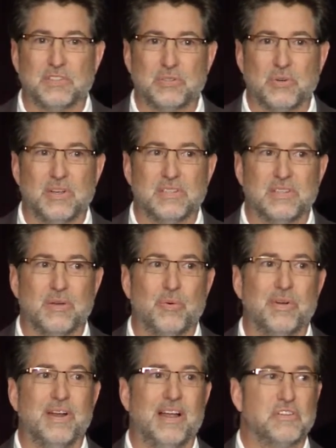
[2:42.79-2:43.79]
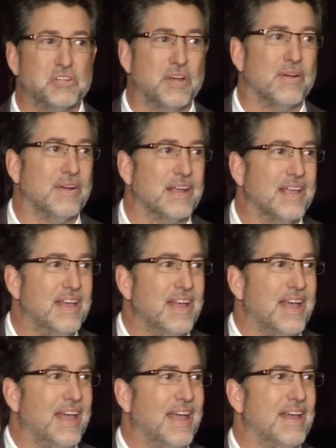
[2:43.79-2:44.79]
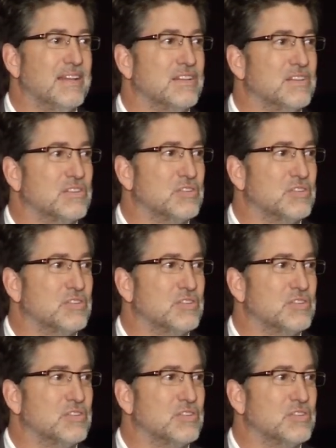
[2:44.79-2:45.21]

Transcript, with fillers: stories that we're not sharing. And